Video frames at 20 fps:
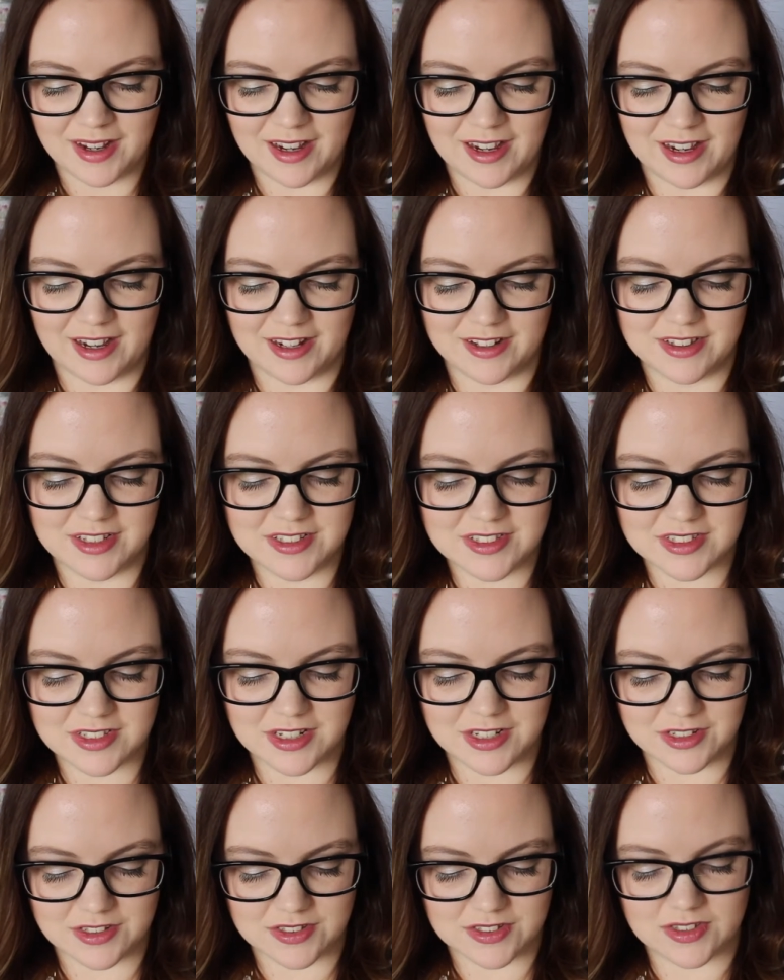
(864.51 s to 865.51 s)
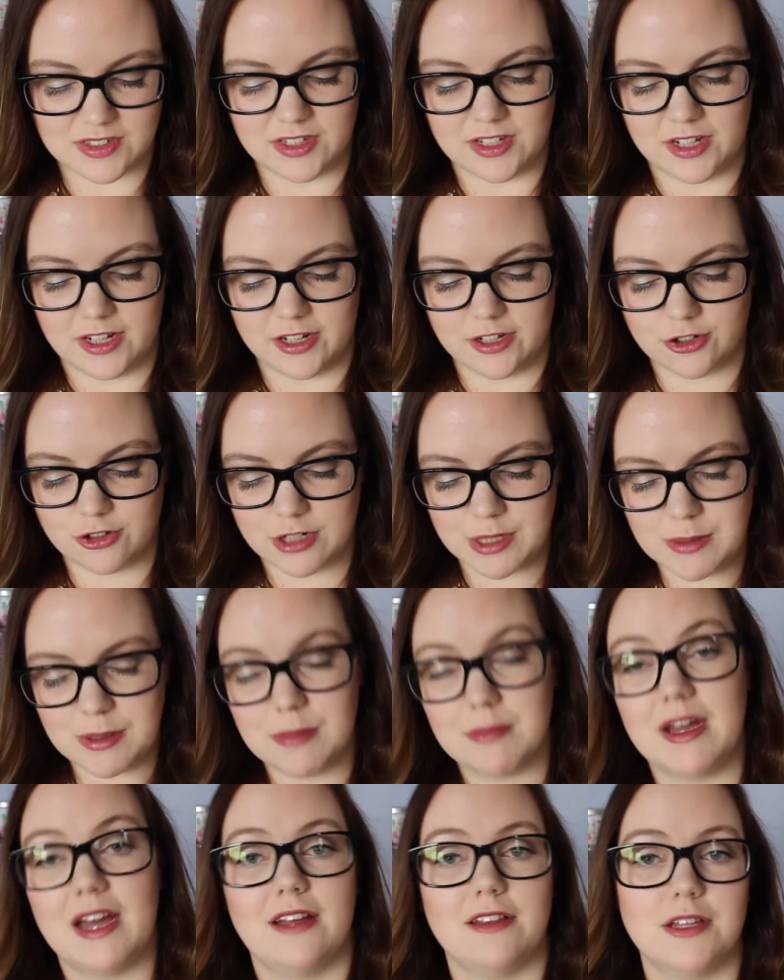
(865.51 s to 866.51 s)
This is the
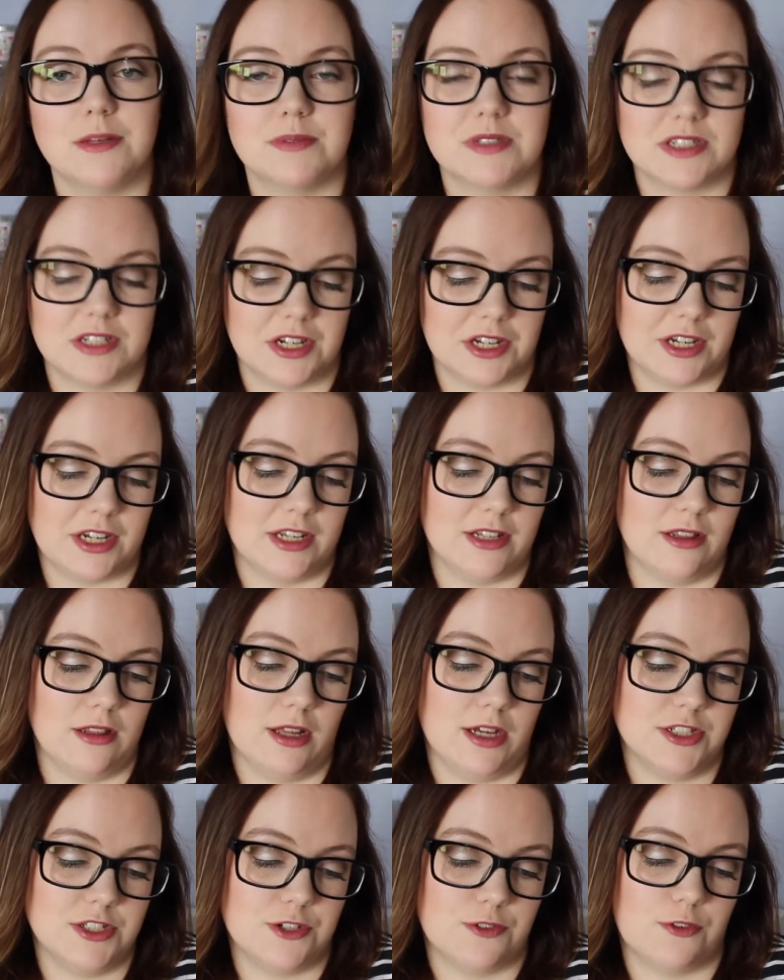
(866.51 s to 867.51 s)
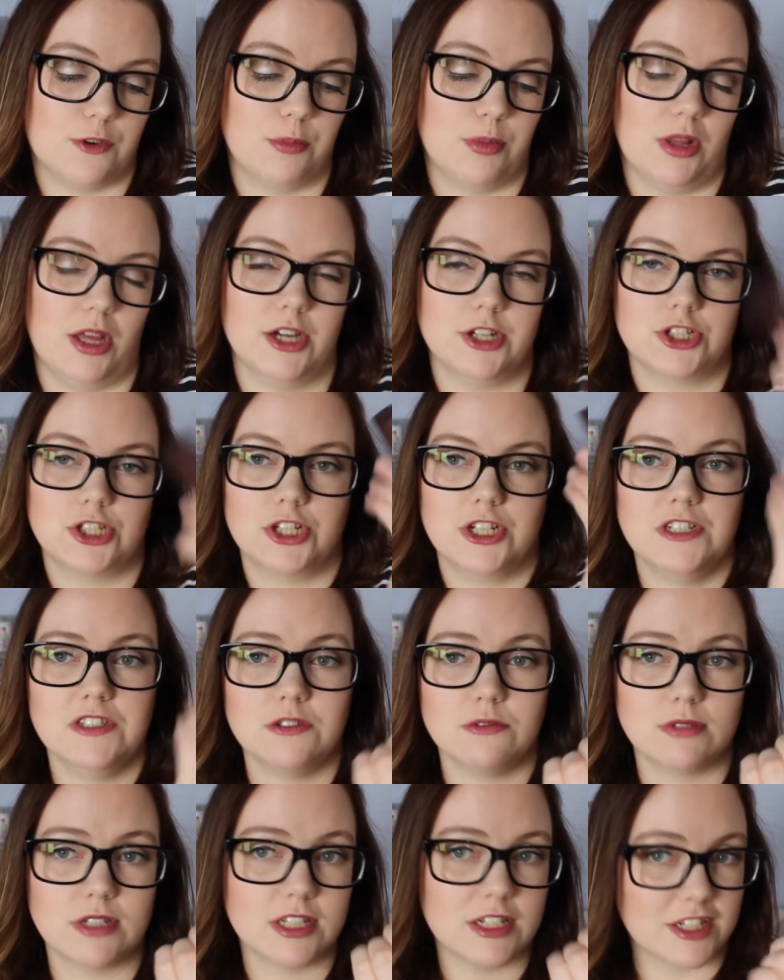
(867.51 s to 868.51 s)
Creamy Matte Lipstick in Lust for Blush. It is
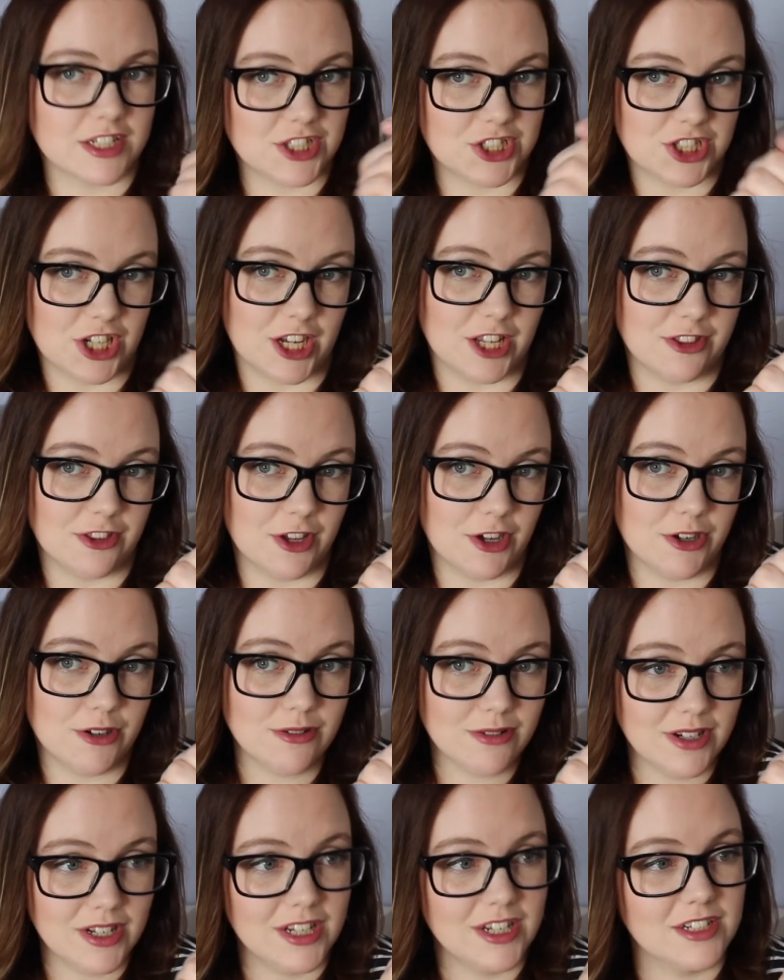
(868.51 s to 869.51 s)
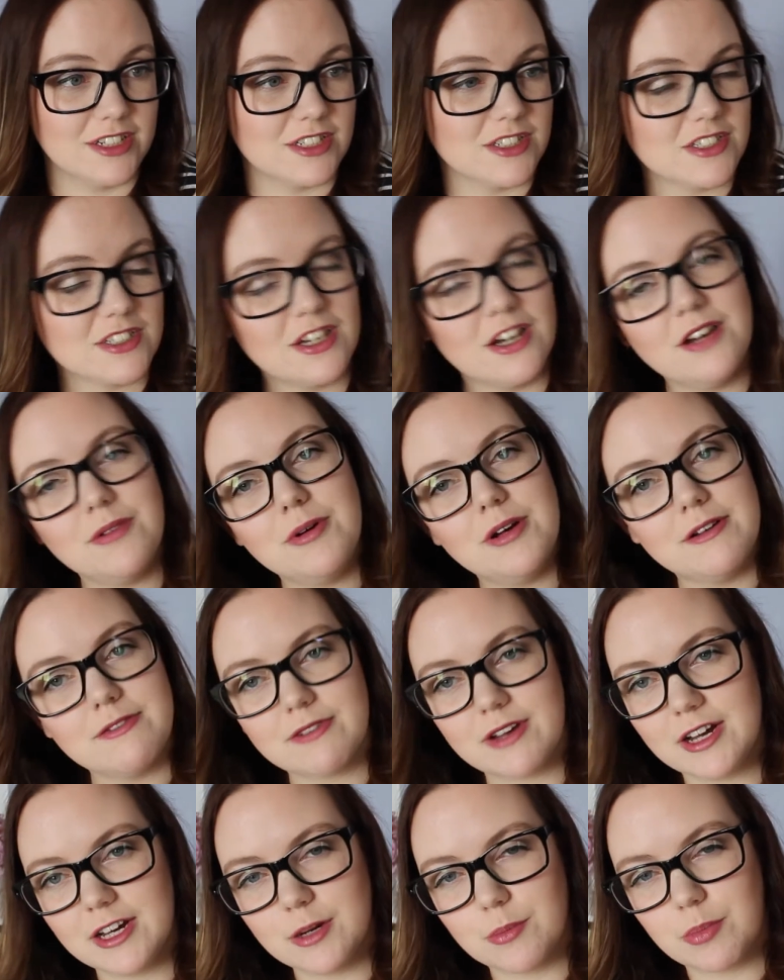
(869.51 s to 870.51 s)
a really nice shade though. It does come
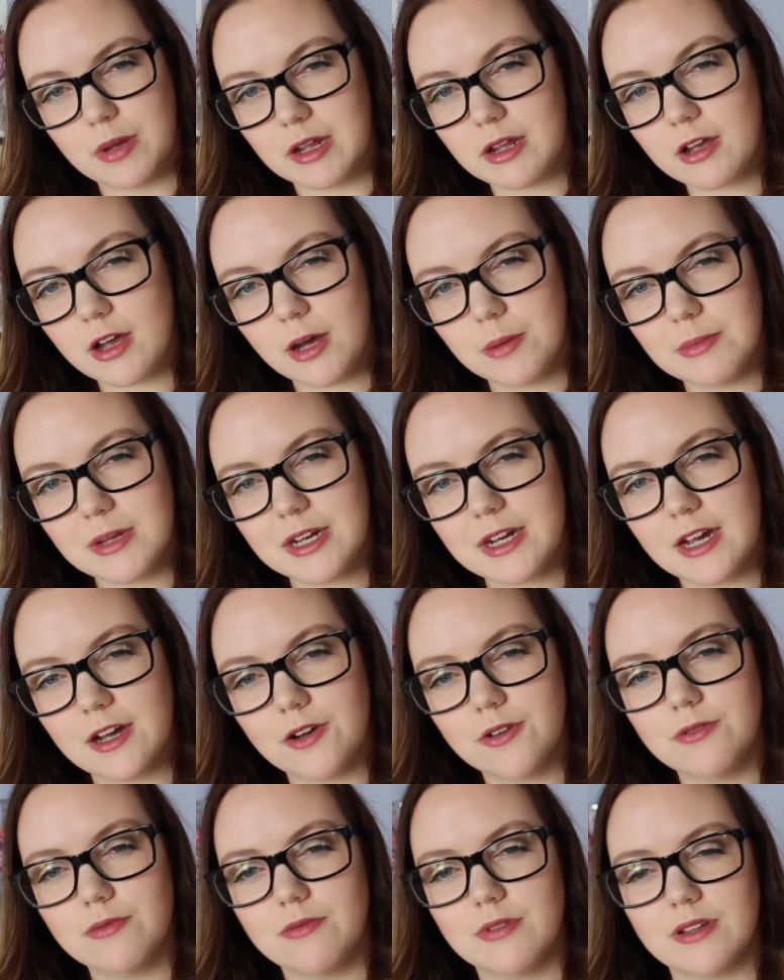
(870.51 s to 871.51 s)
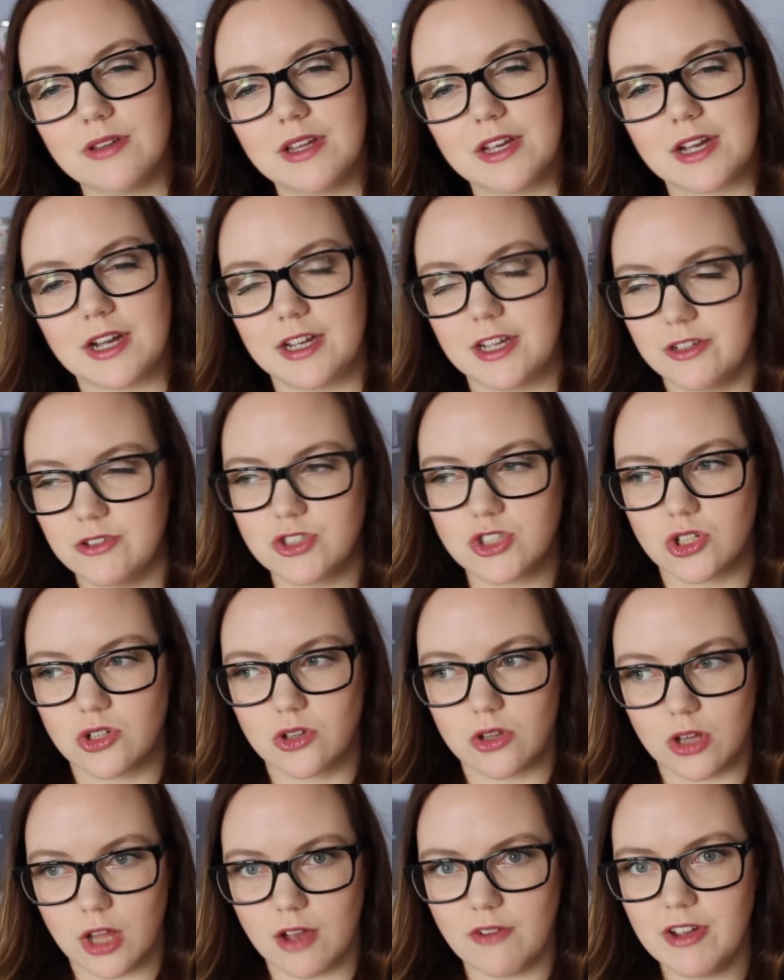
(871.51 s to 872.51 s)
off kind of pink on me now. I used to
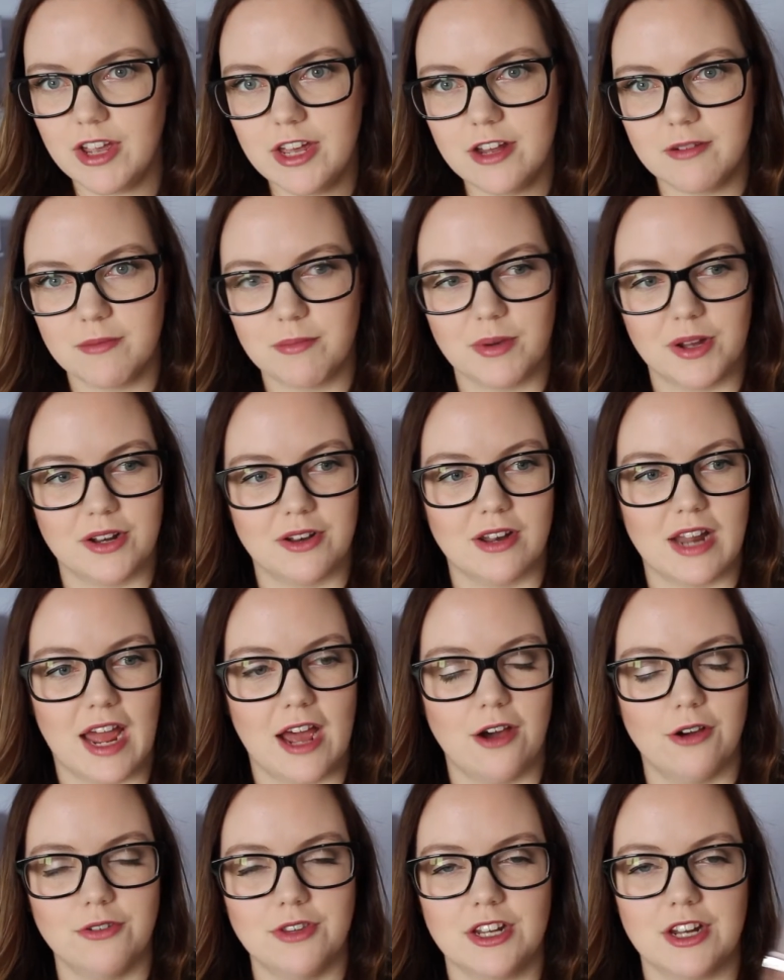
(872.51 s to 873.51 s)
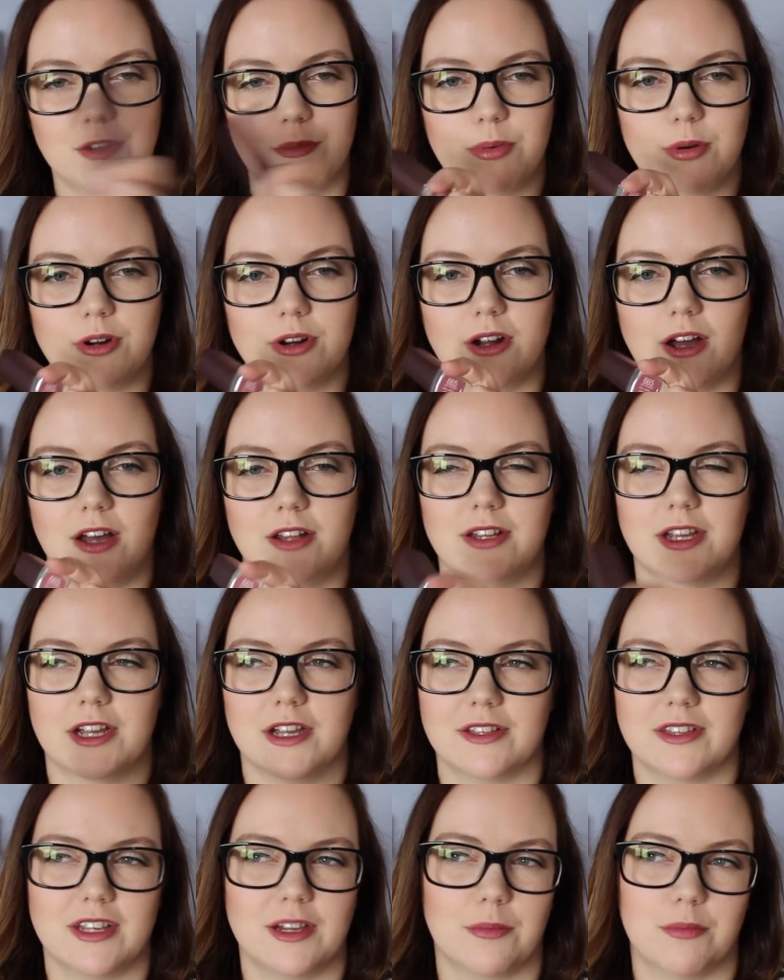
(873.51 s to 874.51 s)
love it, but now that I've put it on, I
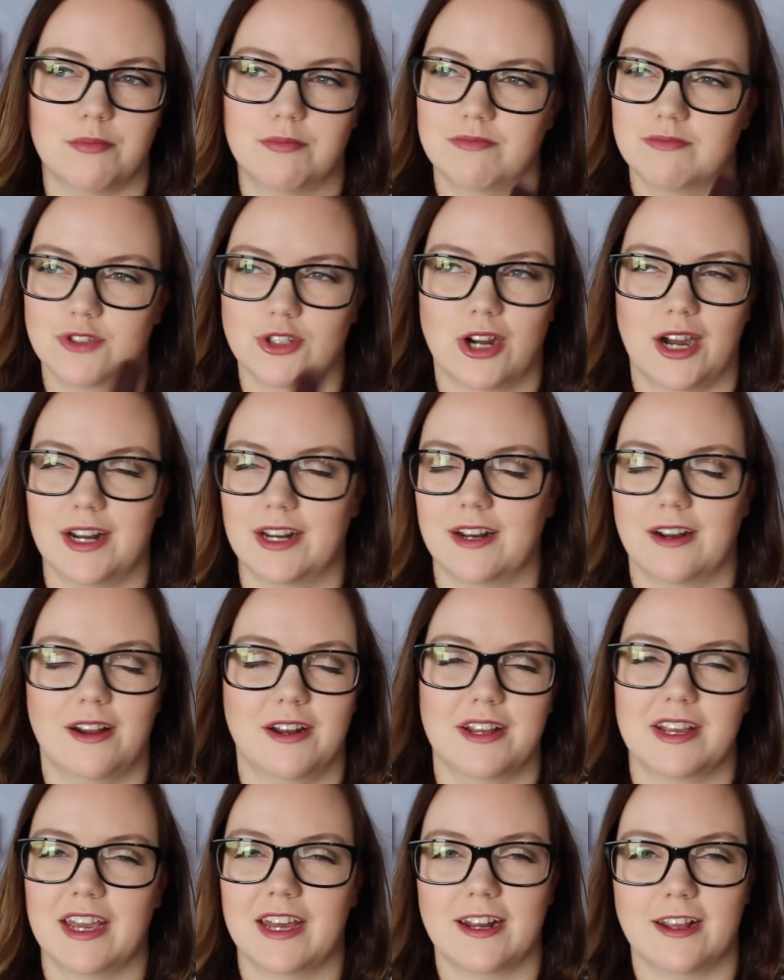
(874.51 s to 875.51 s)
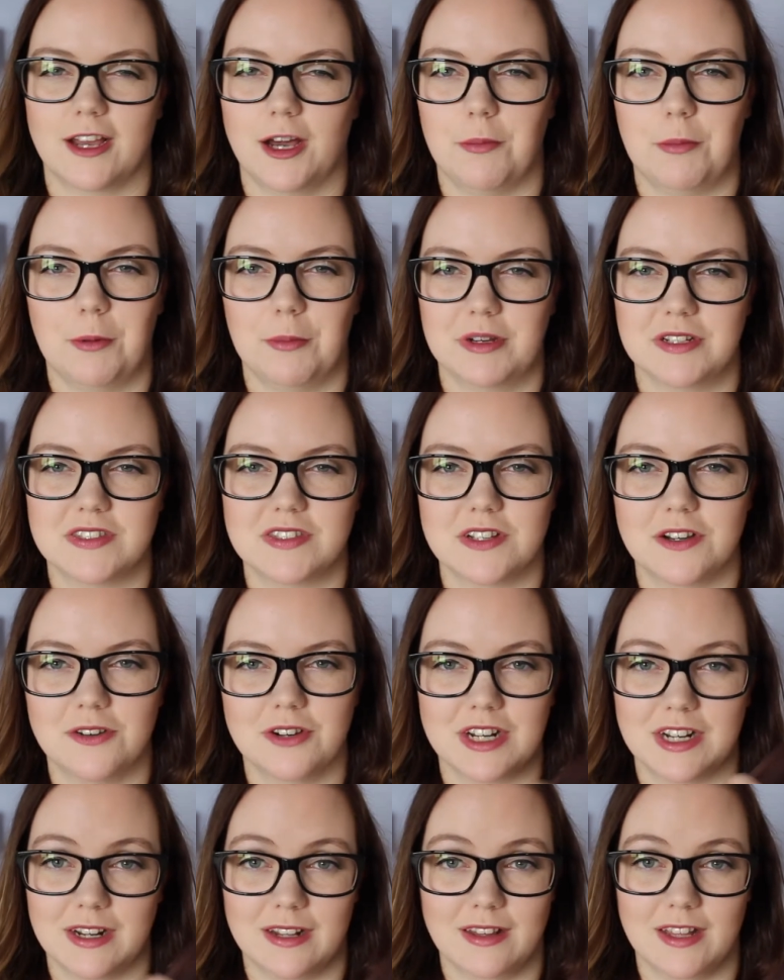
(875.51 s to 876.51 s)
think I tried it on again a couple months ago
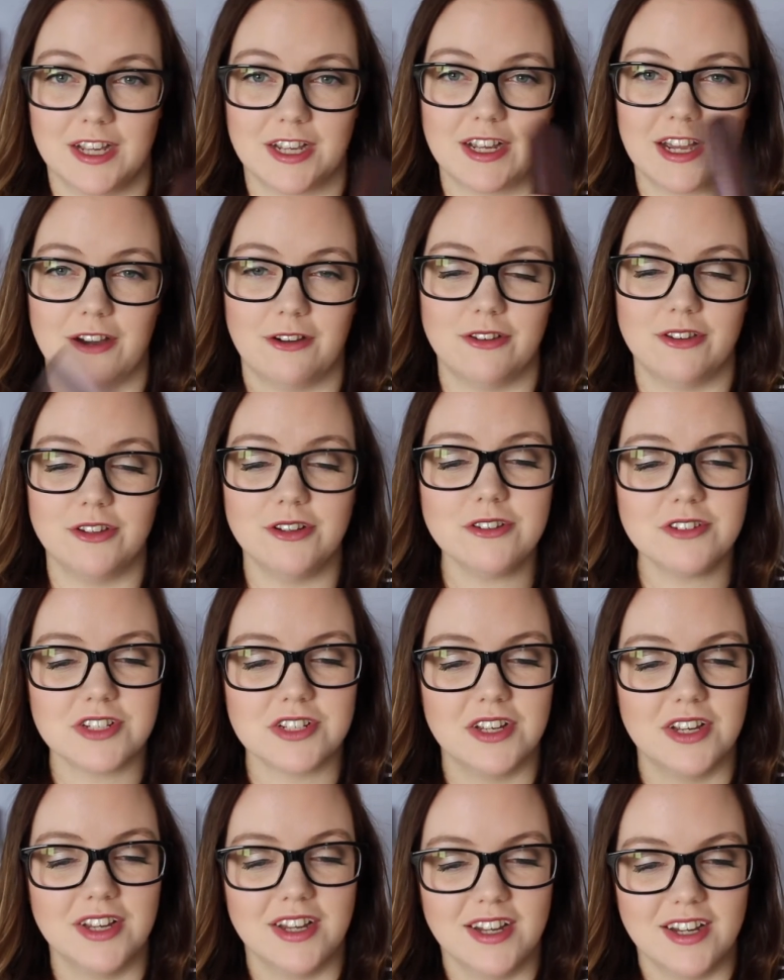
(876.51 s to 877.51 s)
and I didn't like how it looked.